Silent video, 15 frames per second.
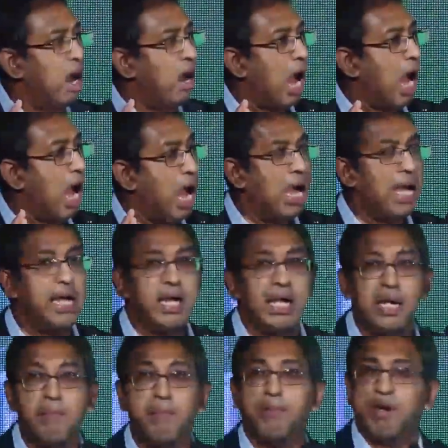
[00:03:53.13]

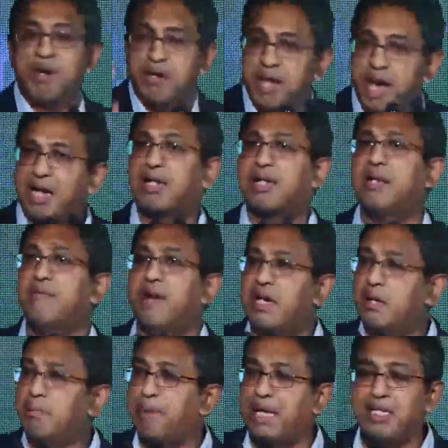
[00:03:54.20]
highly productive
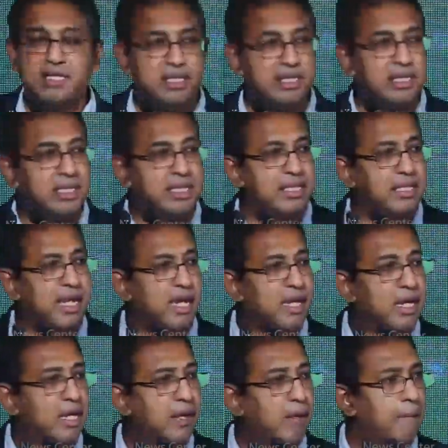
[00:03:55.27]
enterprises in this
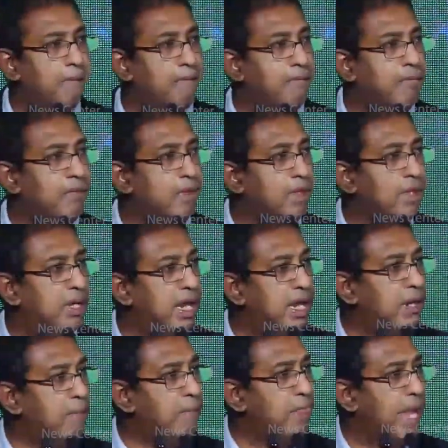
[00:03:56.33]
country.
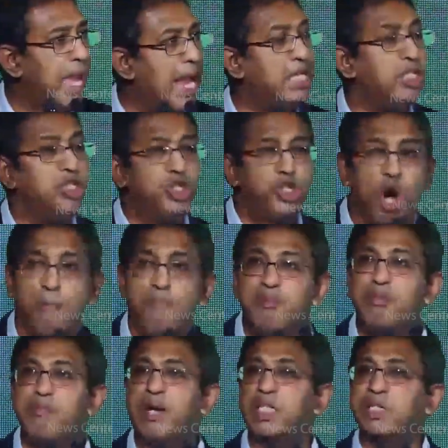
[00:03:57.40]
Right? And
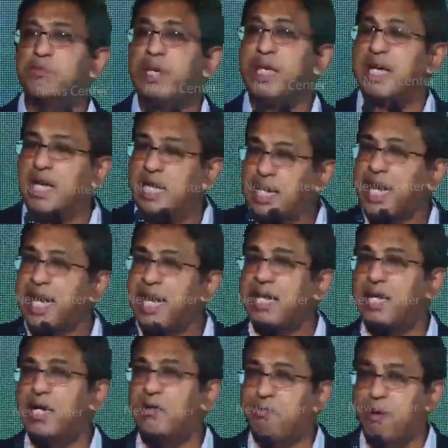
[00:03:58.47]
jobs must be
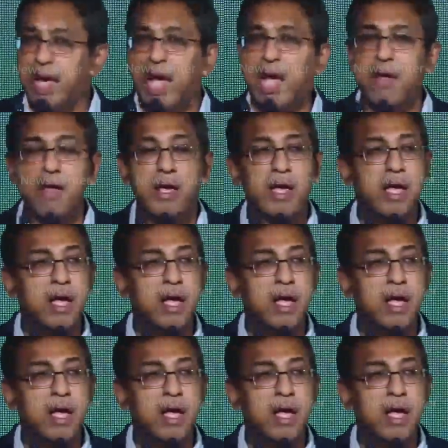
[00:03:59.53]
created where